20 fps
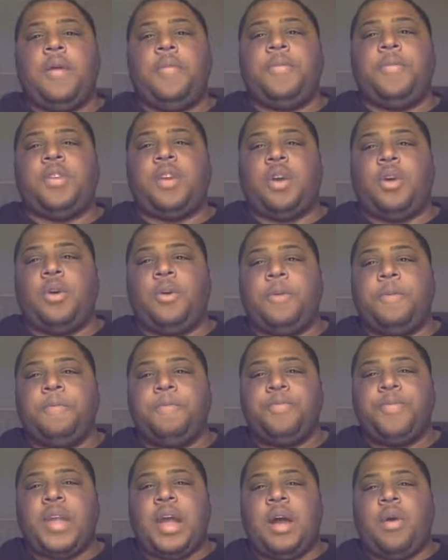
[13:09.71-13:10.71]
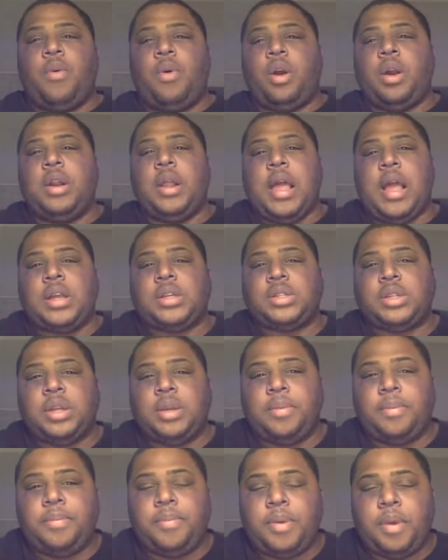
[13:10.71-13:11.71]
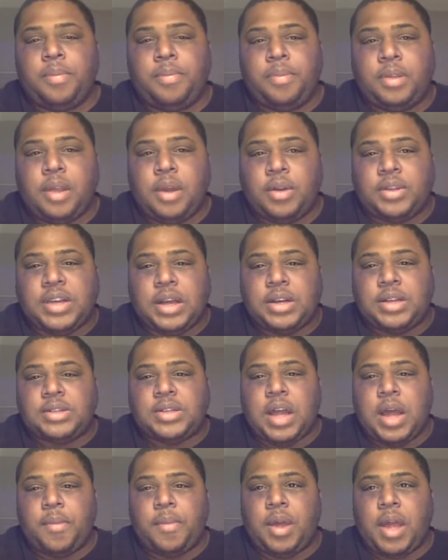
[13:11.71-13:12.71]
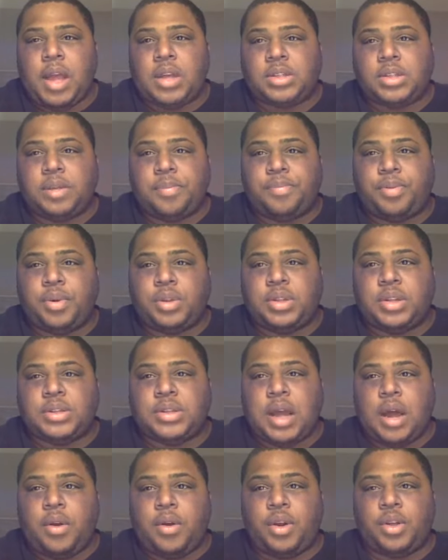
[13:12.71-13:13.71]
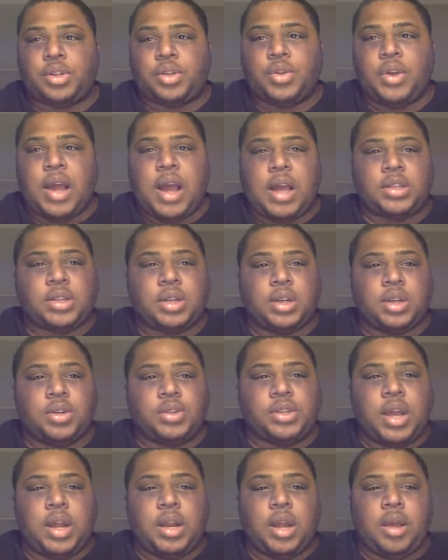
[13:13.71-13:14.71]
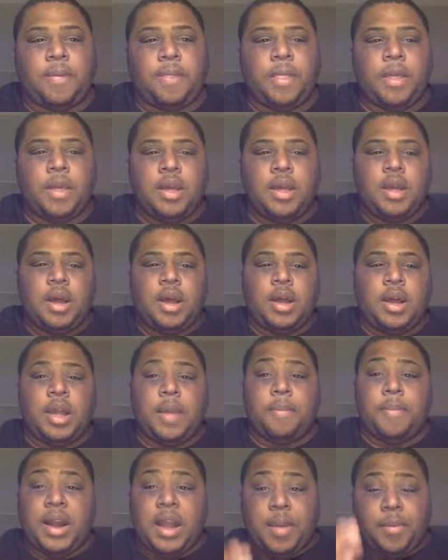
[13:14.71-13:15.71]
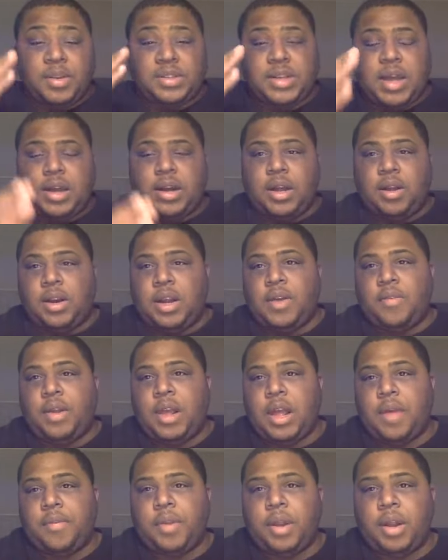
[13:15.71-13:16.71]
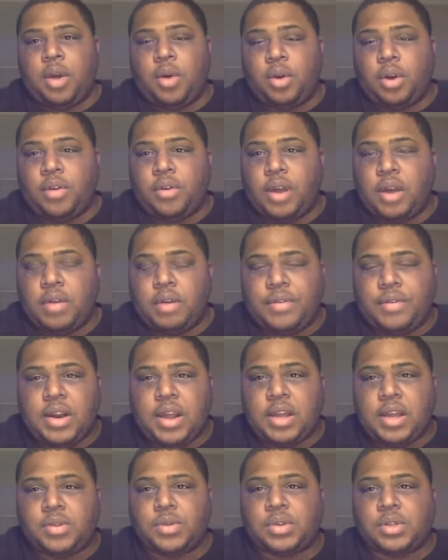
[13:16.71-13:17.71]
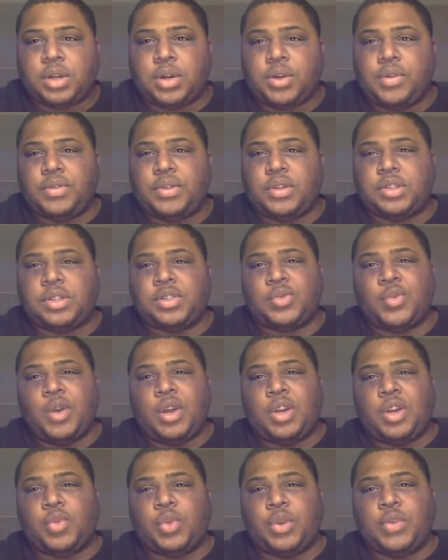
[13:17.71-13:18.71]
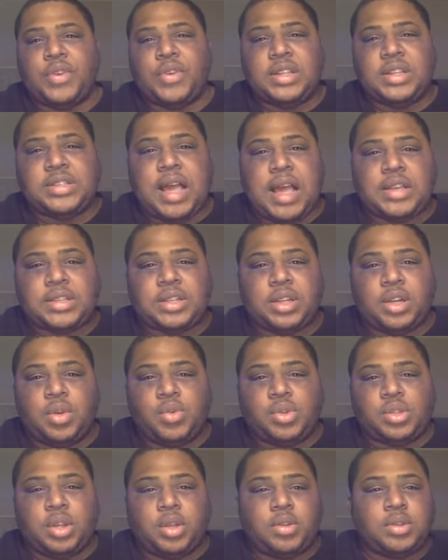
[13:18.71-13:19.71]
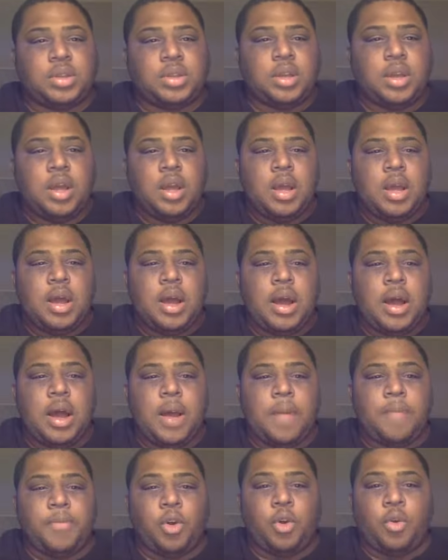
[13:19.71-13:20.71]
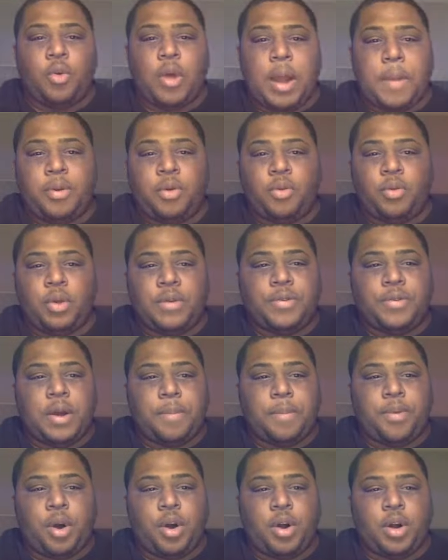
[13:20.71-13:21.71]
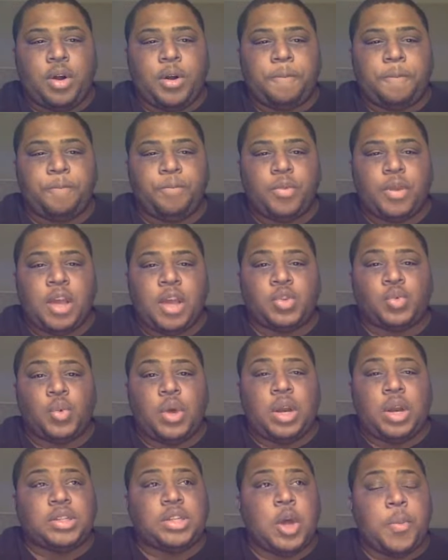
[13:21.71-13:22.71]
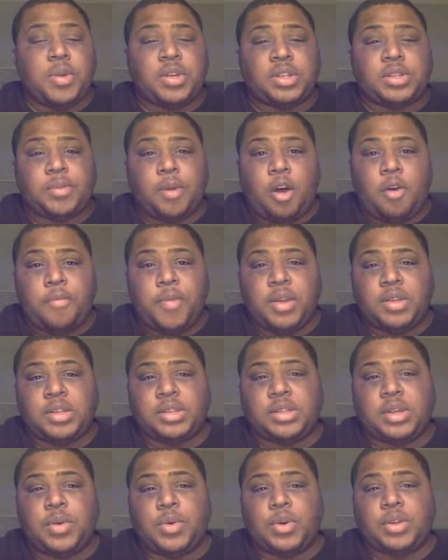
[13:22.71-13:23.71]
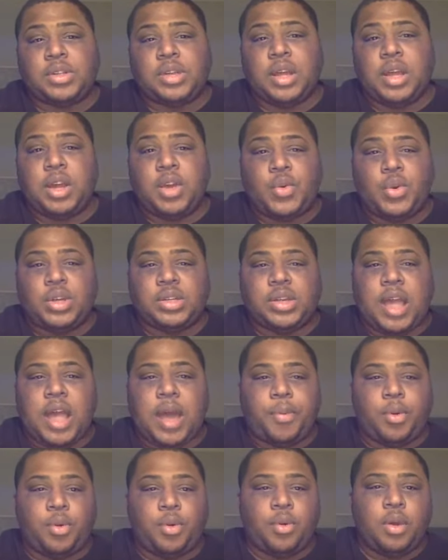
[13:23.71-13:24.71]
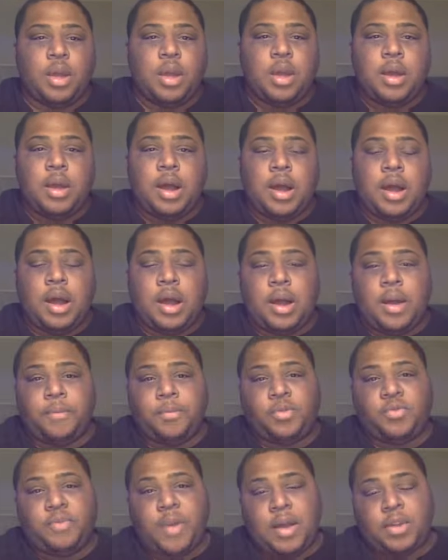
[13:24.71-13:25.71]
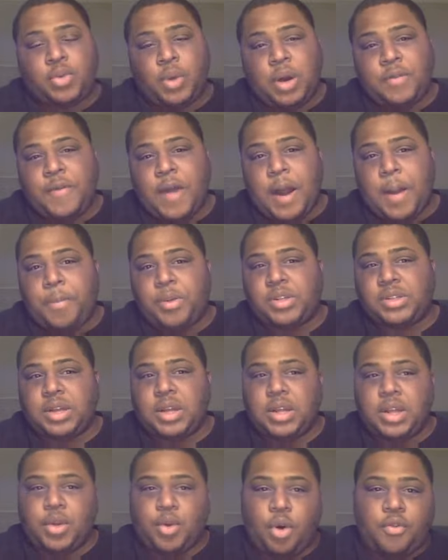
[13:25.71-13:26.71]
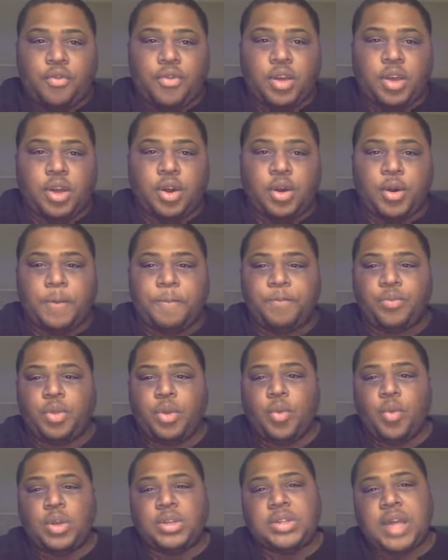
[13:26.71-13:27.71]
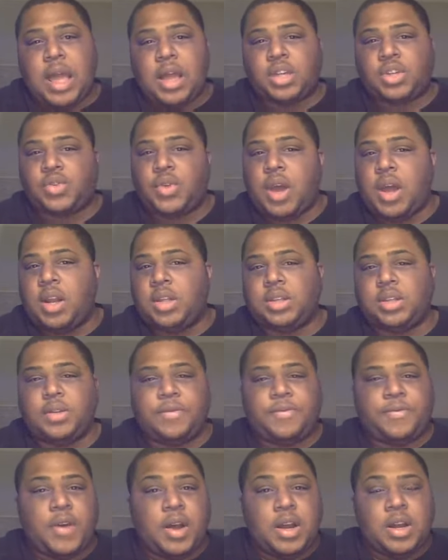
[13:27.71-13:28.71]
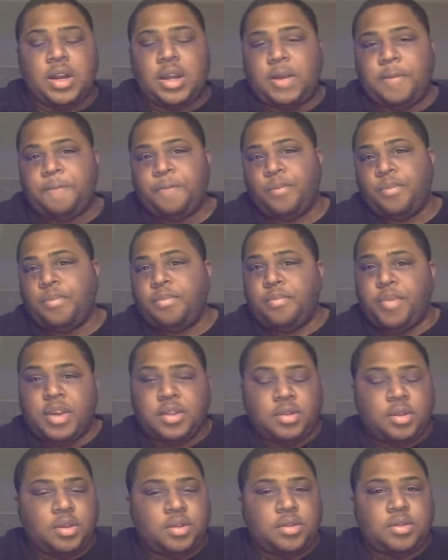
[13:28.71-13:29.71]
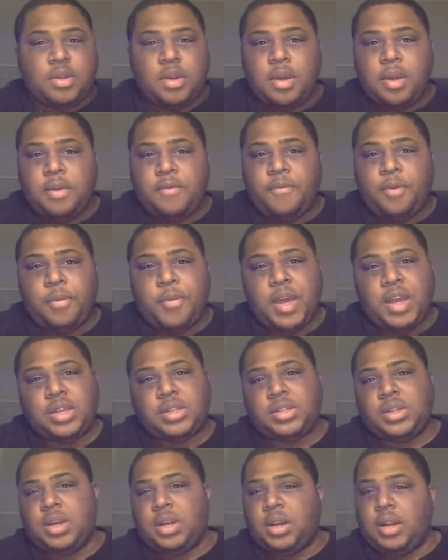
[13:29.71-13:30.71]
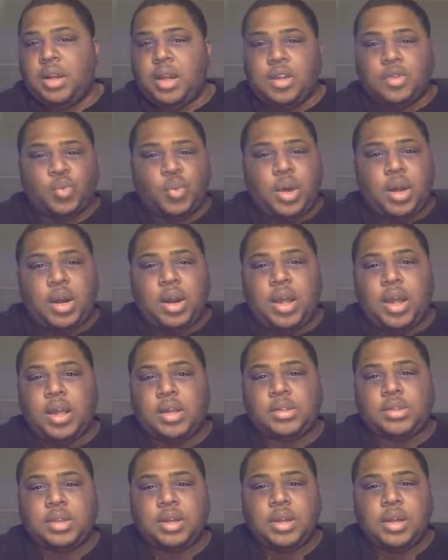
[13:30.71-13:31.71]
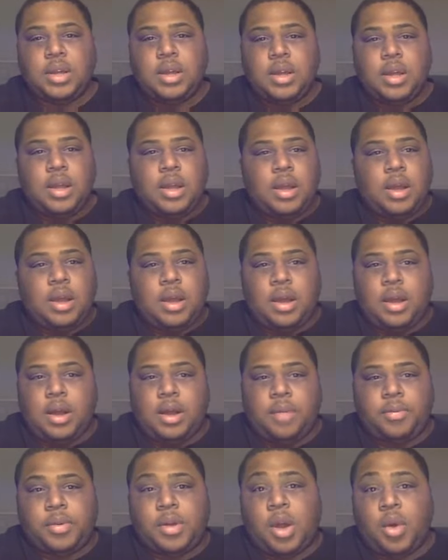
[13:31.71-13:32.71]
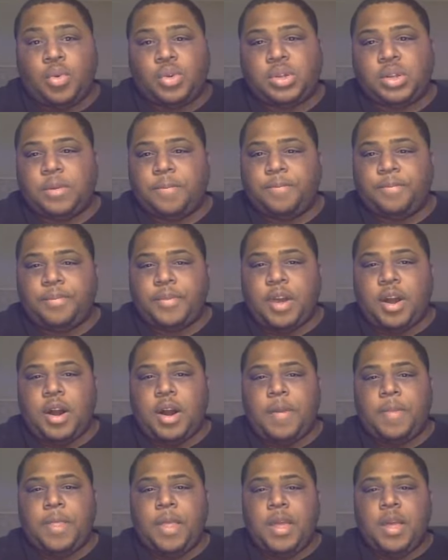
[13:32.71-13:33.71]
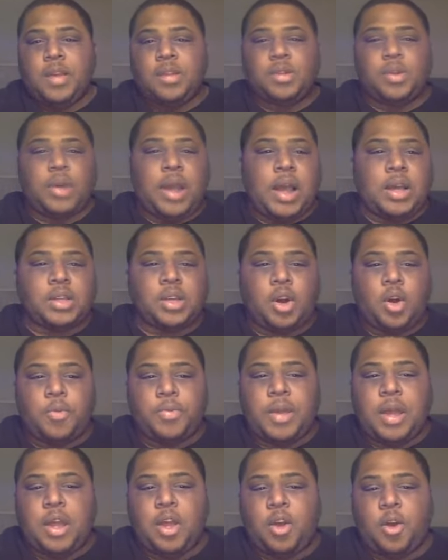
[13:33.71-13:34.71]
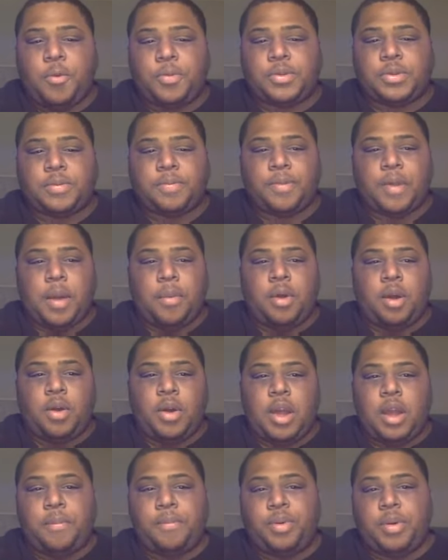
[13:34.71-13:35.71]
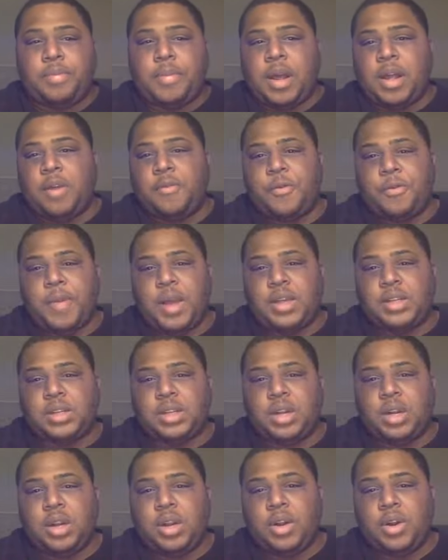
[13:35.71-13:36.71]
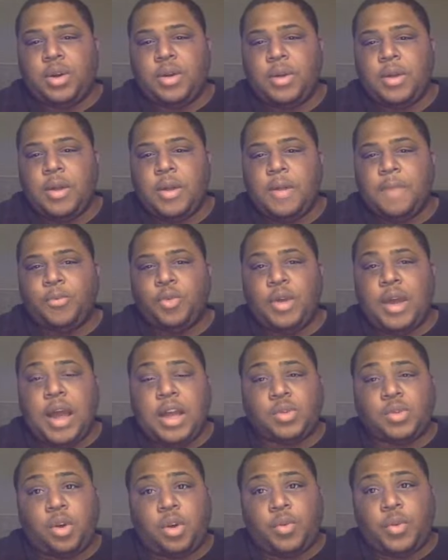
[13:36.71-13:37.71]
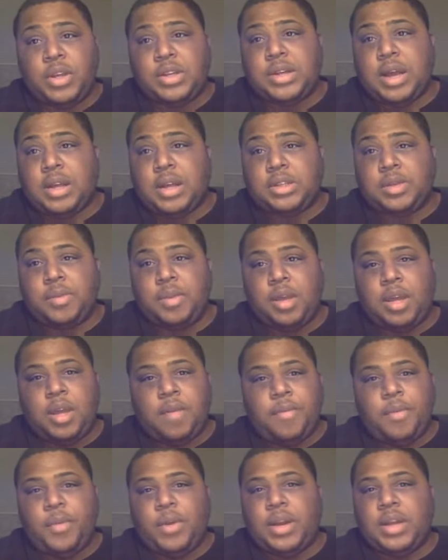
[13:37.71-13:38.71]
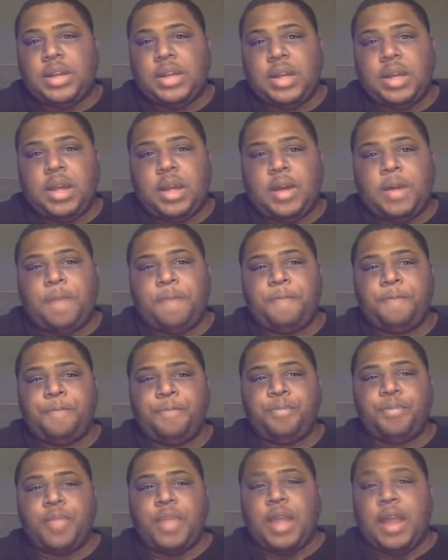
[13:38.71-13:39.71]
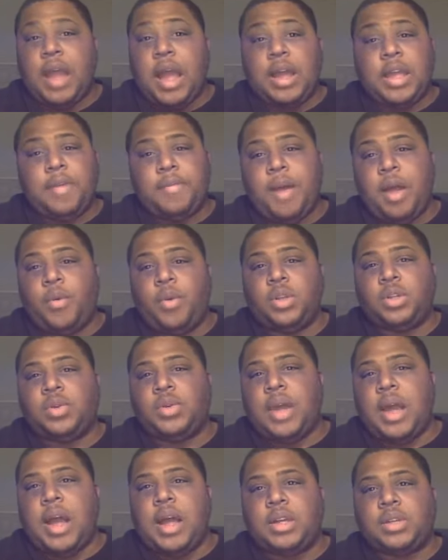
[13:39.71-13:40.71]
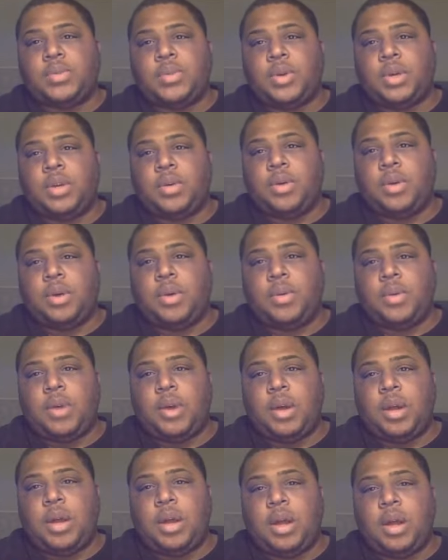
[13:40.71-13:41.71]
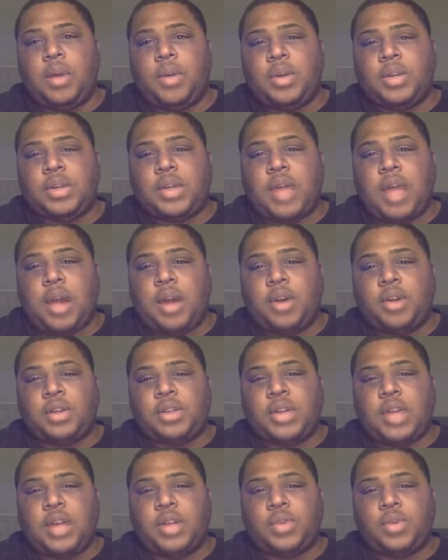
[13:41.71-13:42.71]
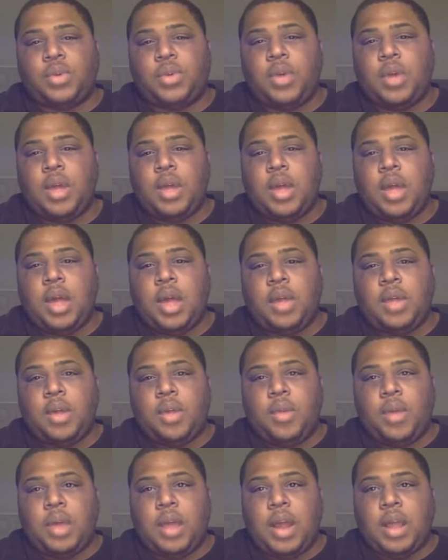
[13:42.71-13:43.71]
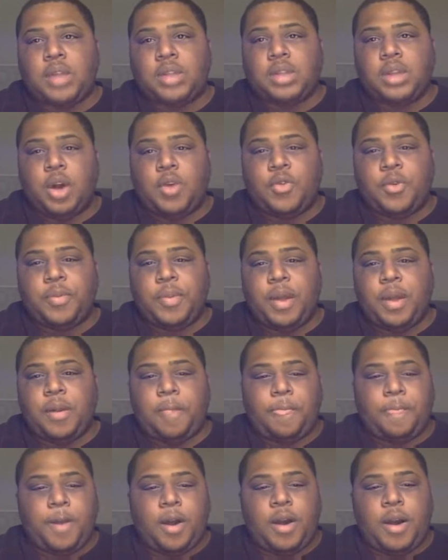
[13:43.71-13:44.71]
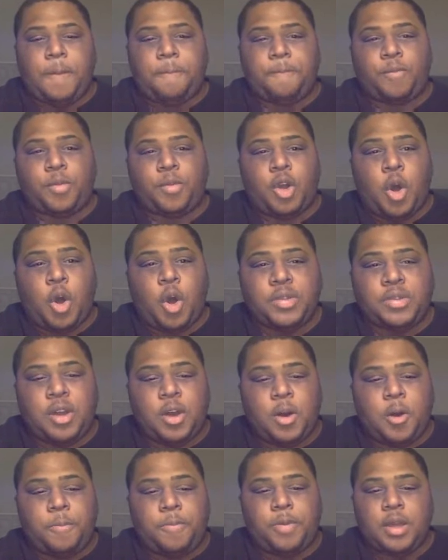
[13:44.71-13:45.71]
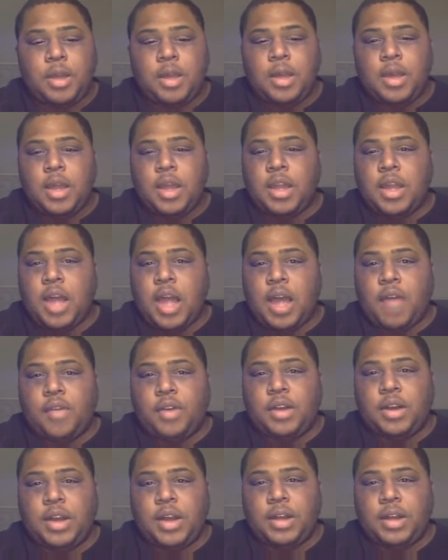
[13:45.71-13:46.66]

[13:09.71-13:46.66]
So I wanted to actually, take the time and actually put this out here so you guys can understand that. Again, my name is Donnell Lovely. I'm the owner of Lovely Financial Services as well as Refund Tax Solutions, your rapid refund partner, as well as helping small business owners increase capital by 25% year over year with tax strategy, funding, business formation, as well as coaching. All right. So, guys, I hope that helps. I'm going to go ahead and put my information in here. You guys want to reach out to me, hit me with a DM, and I'll get back with you guys with a calendar schedule, and then we can actually go from there. All right. Hope this helped, and y'all have a good